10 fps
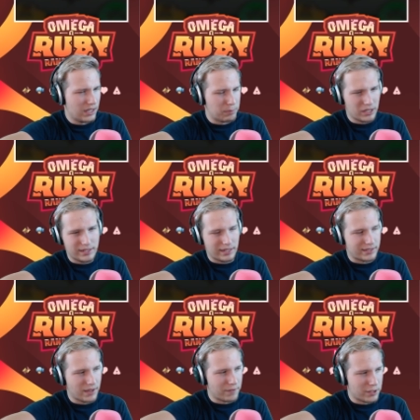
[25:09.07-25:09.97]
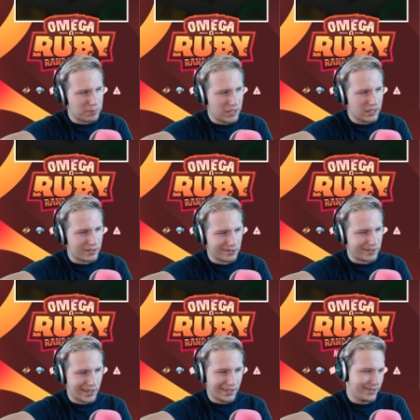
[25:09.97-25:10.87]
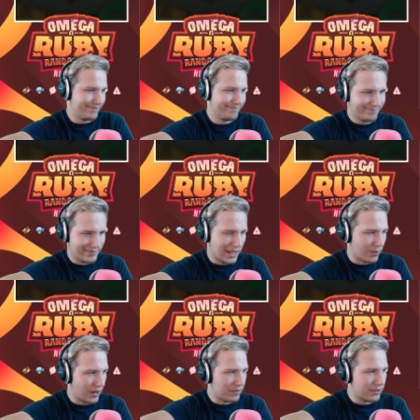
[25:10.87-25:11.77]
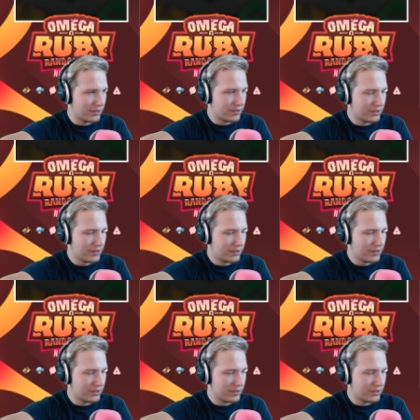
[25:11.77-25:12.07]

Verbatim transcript: But it's like a 70 speed, so it's like, kind of whatever.